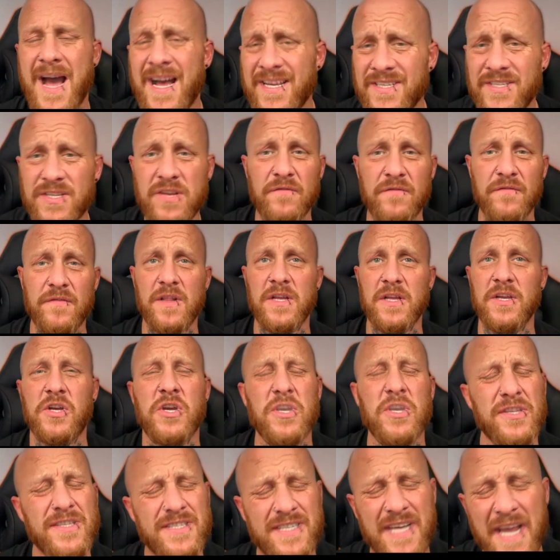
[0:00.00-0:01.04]
Aston Villa
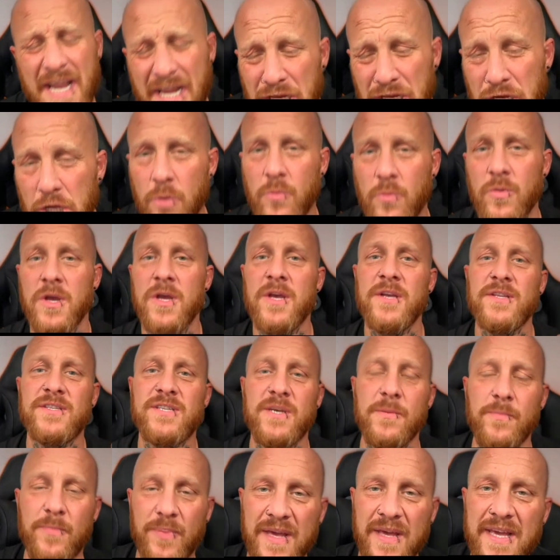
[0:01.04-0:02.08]
continue
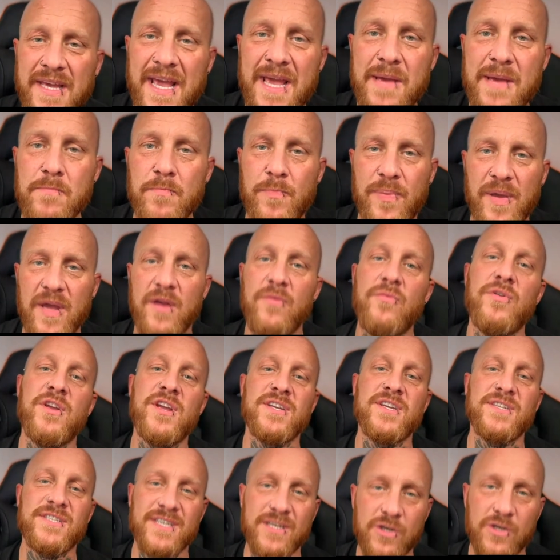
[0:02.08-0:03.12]
to be
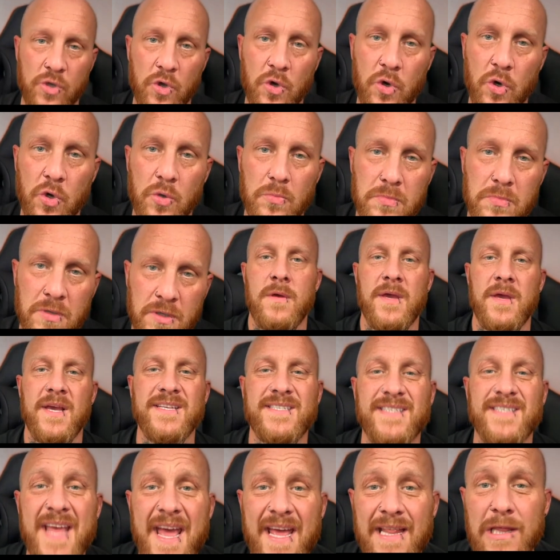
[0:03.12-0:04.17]
imperious at home.
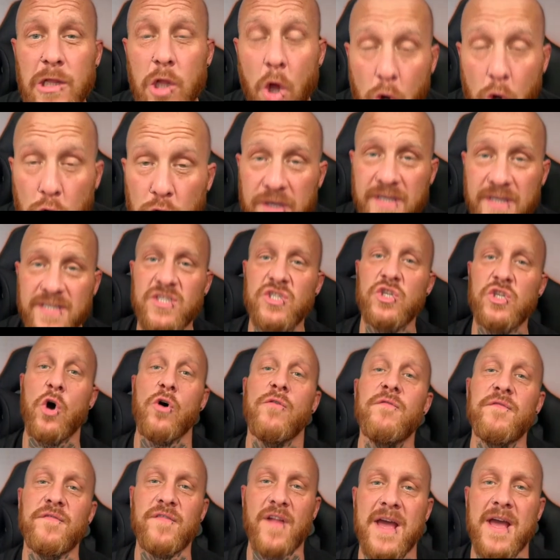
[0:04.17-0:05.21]
It's their longest
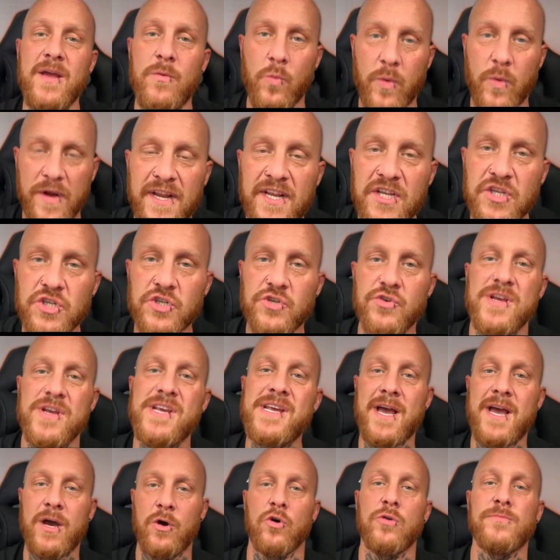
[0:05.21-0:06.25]
top-flight winning
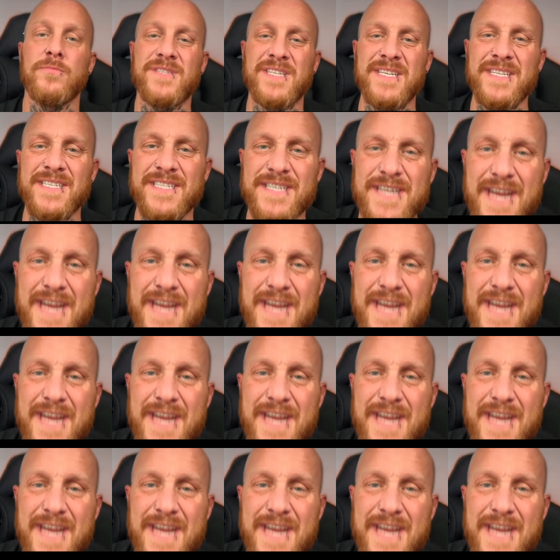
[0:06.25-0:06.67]
streak at home since